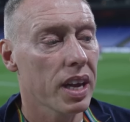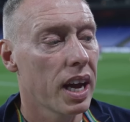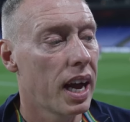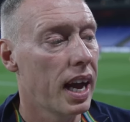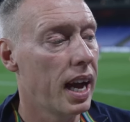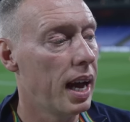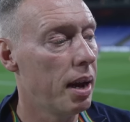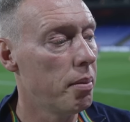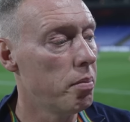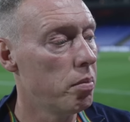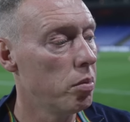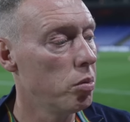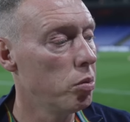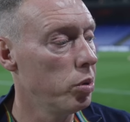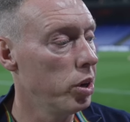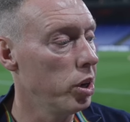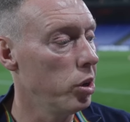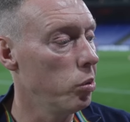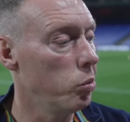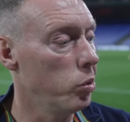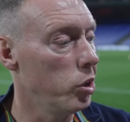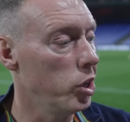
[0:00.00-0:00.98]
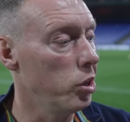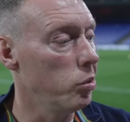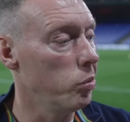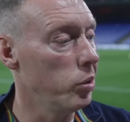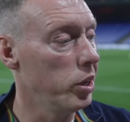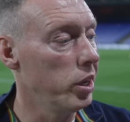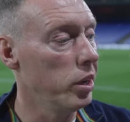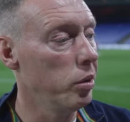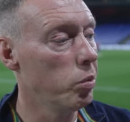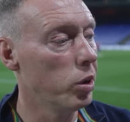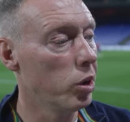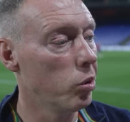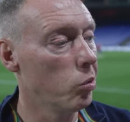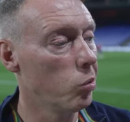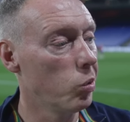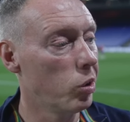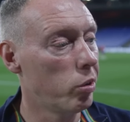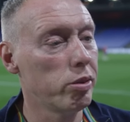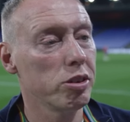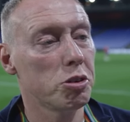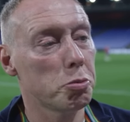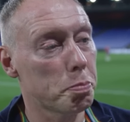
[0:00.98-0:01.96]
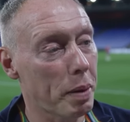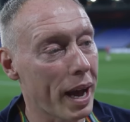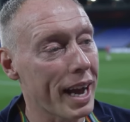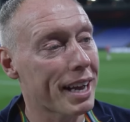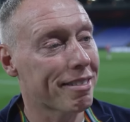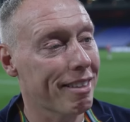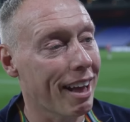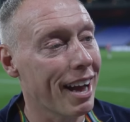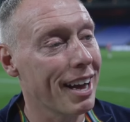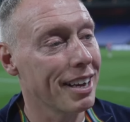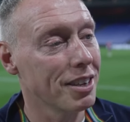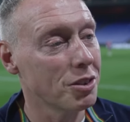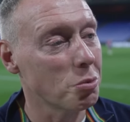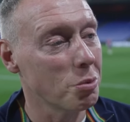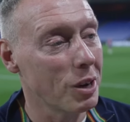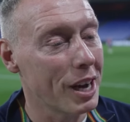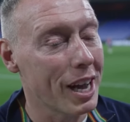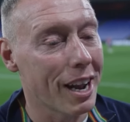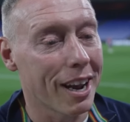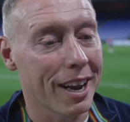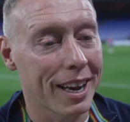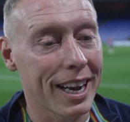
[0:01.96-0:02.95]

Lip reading: and we will respect that as well.